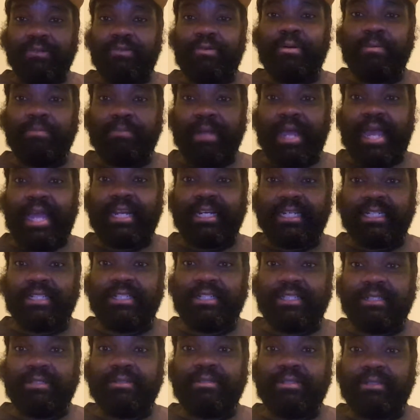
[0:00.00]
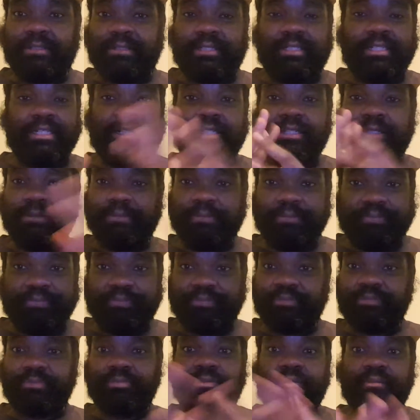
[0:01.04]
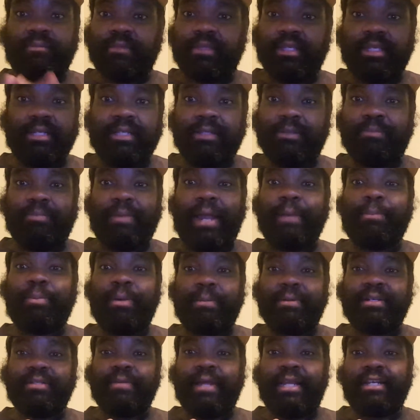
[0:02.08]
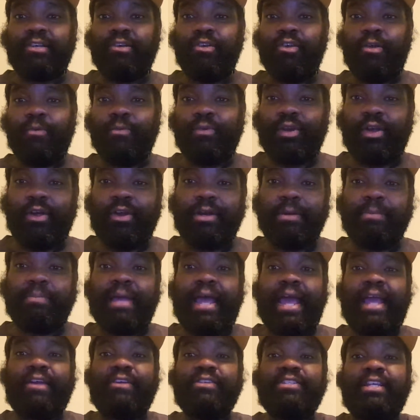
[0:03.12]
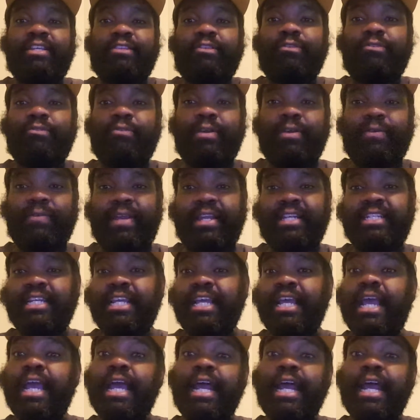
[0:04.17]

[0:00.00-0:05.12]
we're back to normal regarding the Packers after 3 weeks.